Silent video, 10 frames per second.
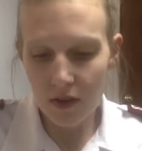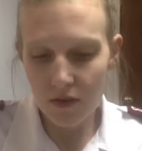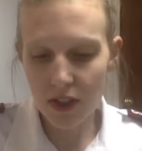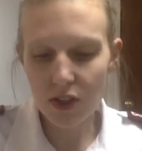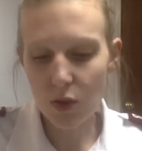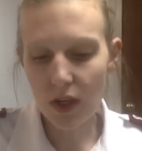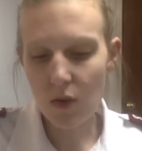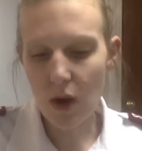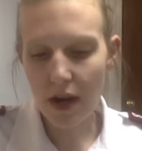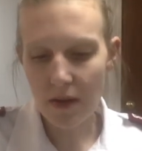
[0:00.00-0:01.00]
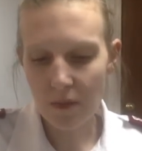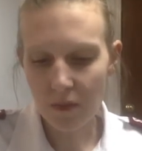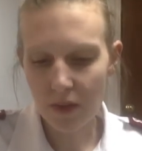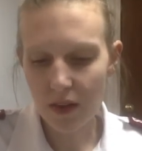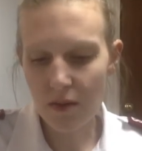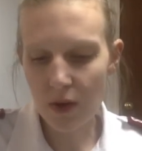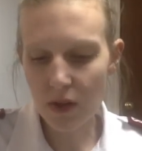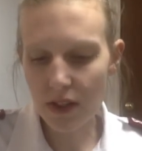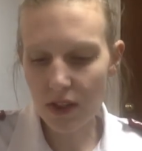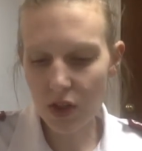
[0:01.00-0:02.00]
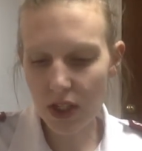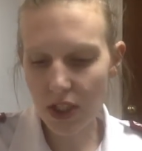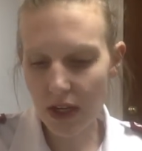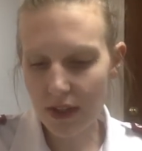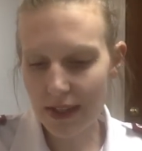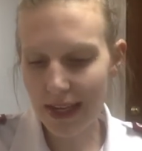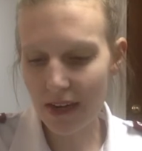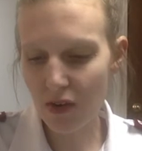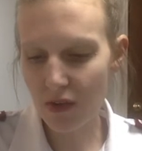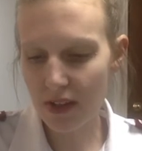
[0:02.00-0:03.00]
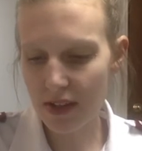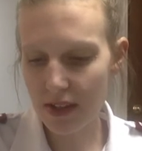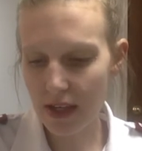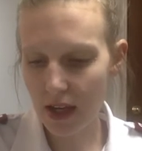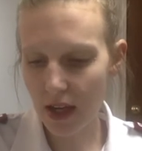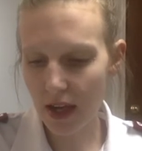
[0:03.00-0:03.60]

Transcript: Verse 21. Then Moses stretched out his hand over the sea,